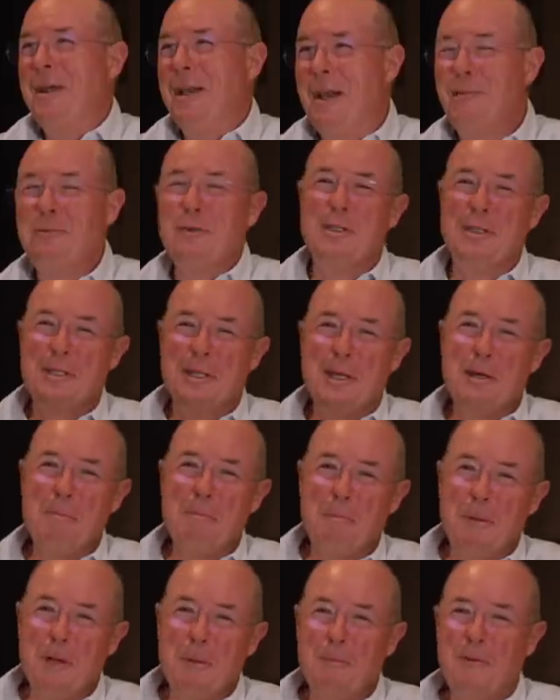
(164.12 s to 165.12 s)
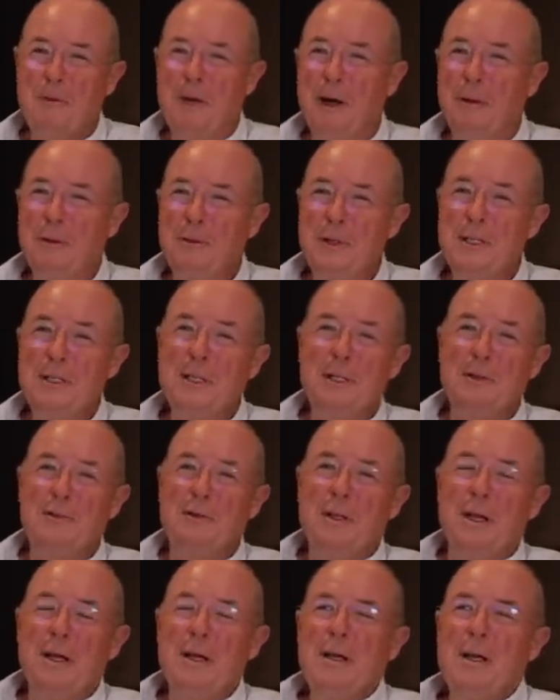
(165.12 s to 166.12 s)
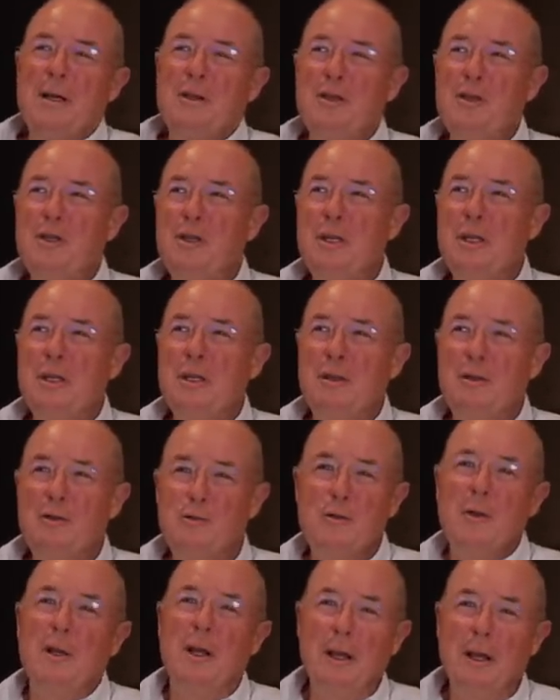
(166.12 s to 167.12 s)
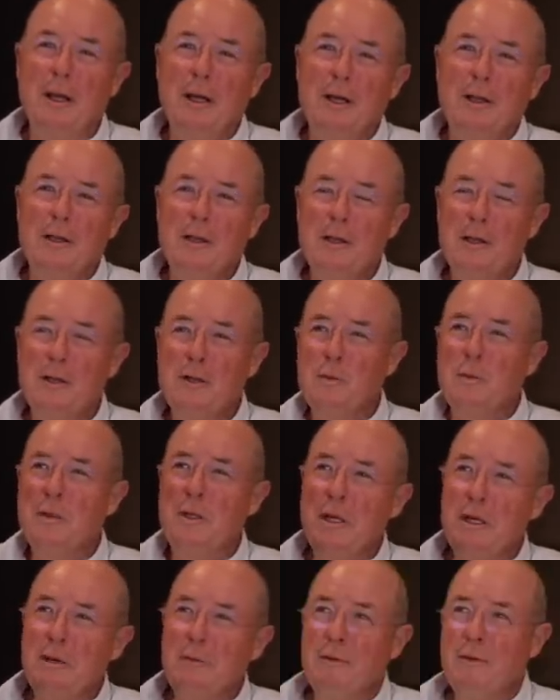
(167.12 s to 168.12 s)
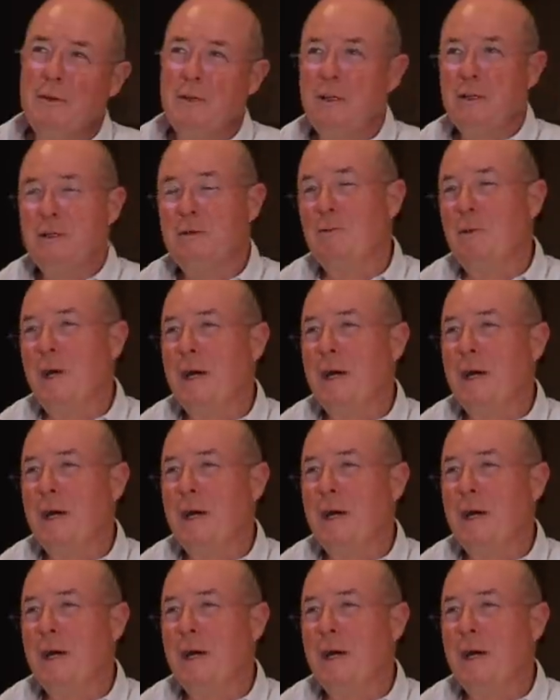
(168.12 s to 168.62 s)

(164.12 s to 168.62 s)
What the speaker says: I'd love to see him pip Valtteri just for the sheer thrill that this would give to this